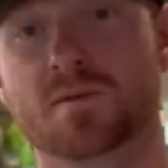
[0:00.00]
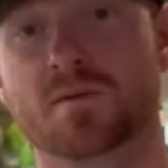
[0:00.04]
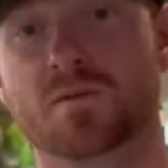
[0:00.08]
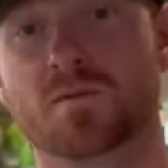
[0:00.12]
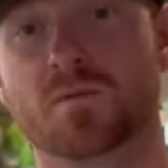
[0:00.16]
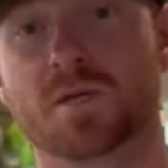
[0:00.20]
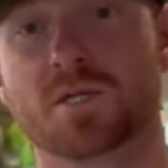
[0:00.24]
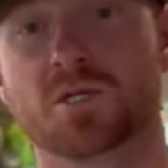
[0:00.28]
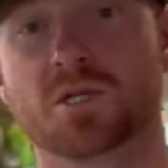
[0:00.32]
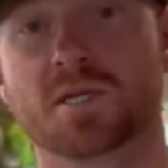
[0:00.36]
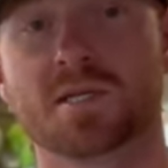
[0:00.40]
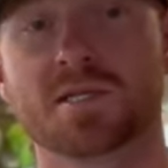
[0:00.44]

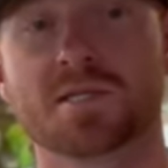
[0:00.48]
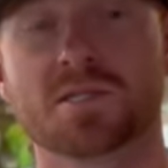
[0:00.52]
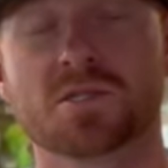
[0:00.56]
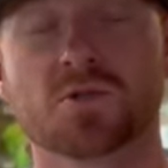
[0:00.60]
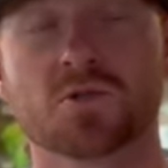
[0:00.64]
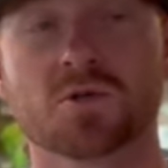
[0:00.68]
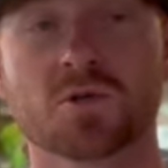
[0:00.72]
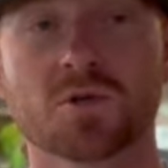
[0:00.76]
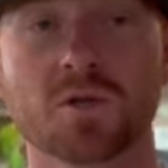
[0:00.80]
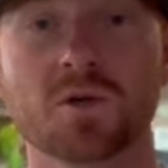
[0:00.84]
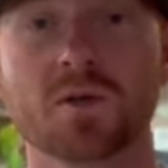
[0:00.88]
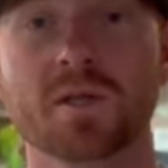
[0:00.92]
which is
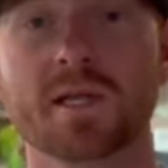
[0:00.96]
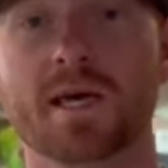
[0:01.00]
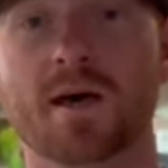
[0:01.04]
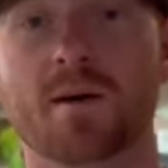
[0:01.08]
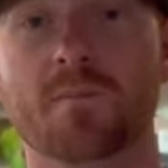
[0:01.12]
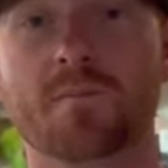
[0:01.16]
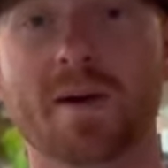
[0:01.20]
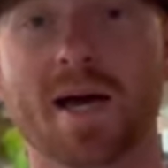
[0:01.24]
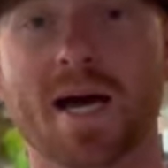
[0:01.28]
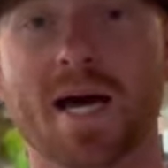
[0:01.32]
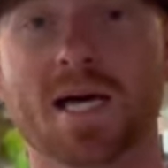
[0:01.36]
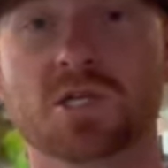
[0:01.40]
truly a
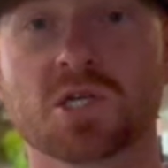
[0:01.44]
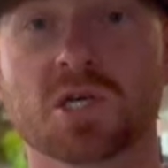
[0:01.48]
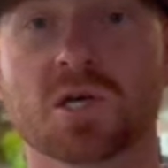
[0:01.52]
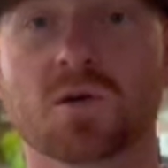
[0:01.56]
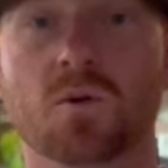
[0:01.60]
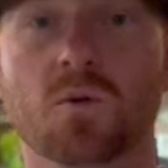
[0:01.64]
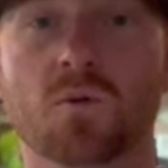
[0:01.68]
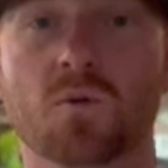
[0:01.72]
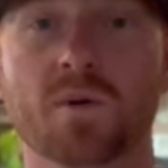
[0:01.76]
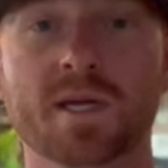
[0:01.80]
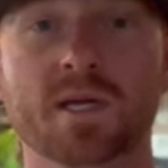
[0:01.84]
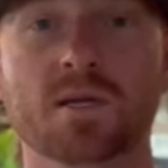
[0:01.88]

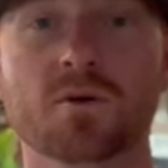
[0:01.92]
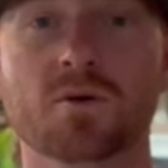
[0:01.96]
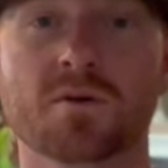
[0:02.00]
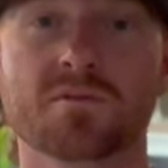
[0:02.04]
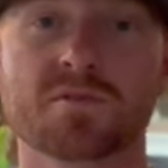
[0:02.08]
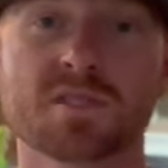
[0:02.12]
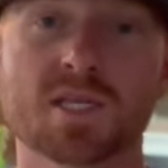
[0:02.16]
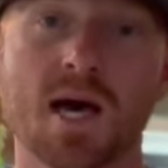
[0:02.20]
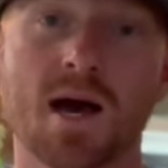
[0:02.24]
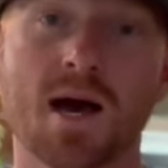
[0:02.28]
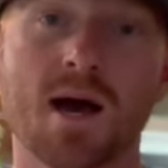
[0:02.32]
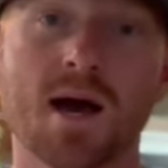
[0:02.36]
magical window of
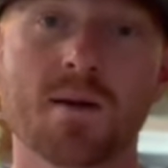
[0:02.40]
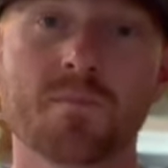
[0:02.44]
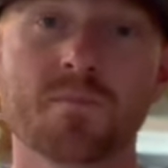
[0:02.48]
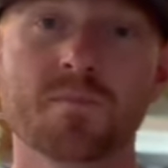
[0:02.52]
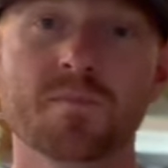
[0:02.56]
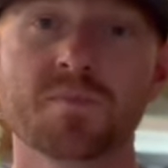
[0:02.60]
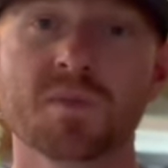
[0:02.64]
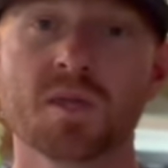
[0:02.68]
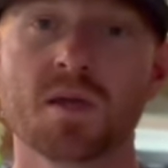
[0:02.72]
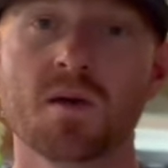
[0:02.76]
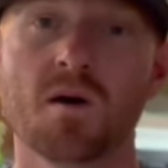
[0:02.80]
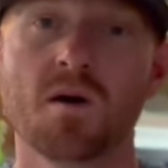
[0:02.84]

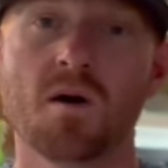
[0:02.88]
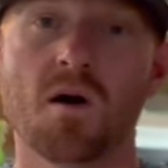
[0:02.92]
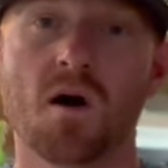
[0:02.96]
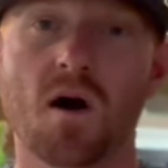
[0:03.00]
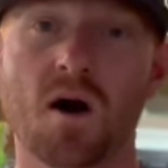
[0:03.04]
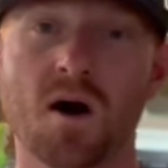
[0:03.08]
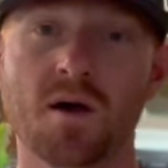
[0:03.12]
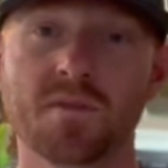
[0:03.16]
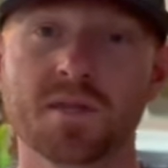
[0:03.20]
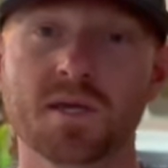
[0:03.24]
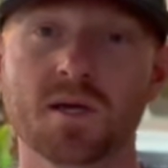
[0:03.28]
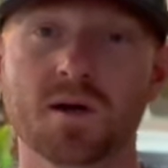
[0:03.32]
time
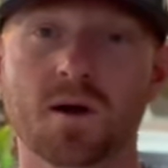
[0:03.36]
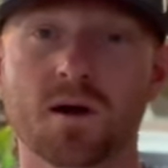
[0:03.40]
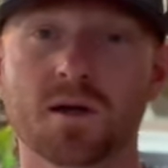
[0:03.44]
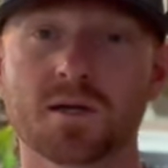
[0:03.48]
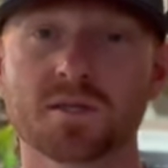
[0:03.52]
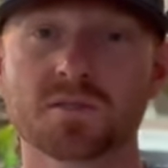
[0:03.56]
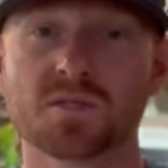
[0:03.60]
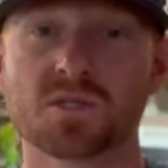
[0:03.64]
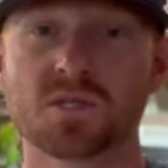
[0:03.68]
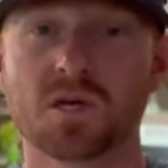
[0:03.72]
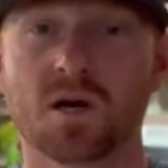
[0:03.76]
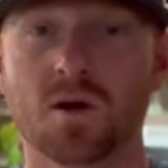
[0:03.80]
on the
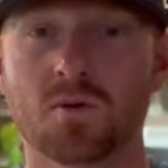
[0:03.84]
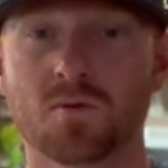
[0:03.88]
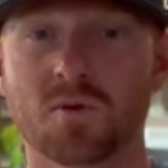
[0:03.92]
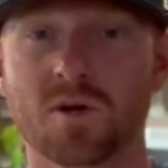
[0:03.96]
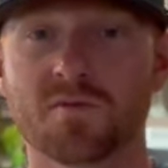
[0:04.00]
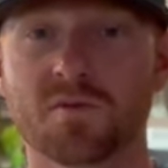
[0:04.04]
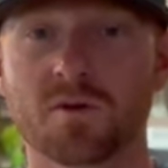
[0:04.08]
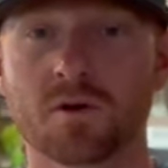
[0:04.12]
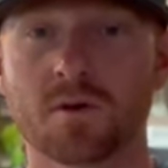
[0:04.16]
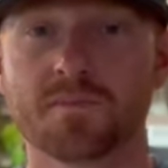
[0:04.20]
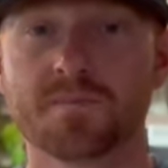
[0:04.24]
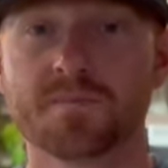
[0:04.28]
Arkansas
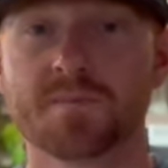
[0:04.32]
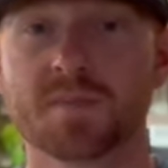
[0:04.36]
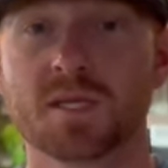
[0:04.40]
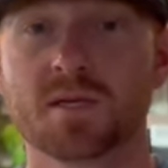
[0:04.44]
River.